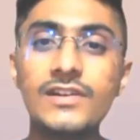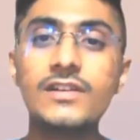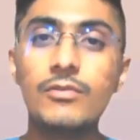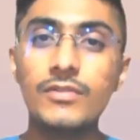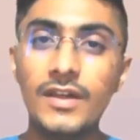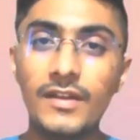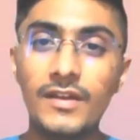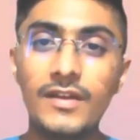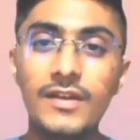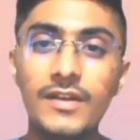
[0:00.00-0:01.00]
out there,
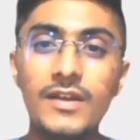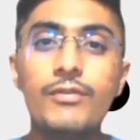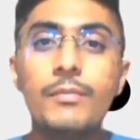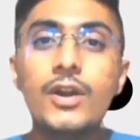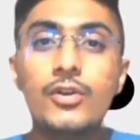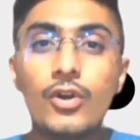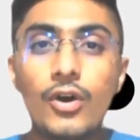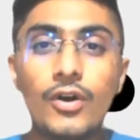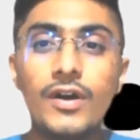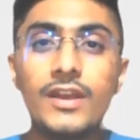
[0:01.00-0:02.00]
Figma Draw
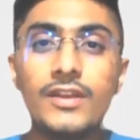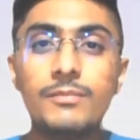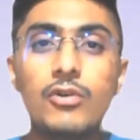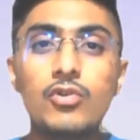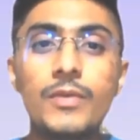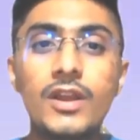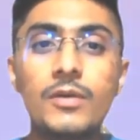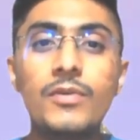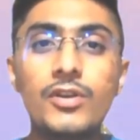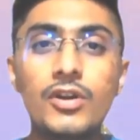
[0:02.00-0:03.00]
is about to become
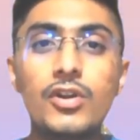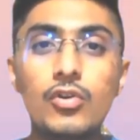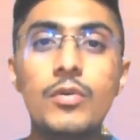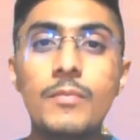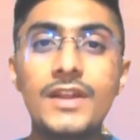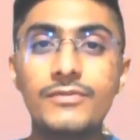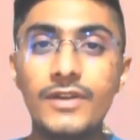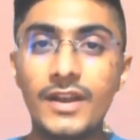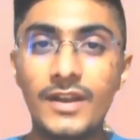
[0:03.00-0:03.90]
your new best friend.